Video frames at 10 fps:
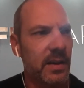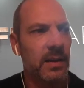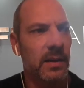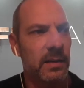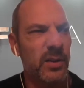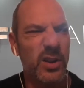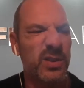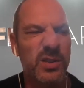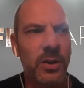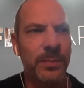
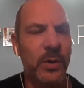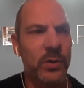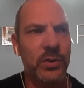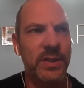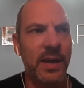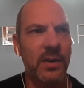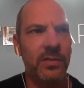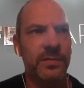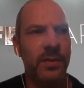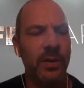not because you're scared
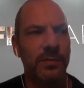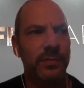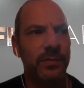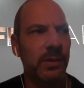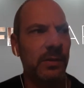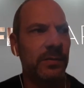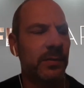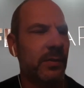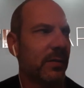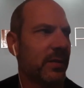of
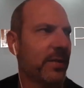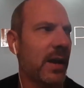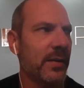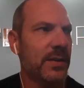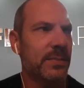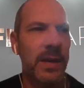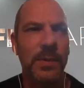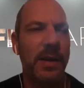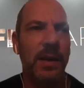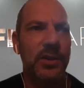the virus maybe
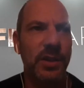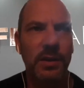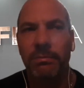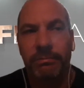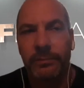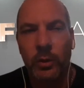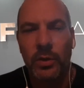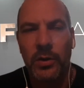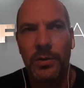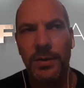next year, who
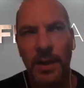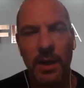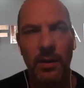knows how long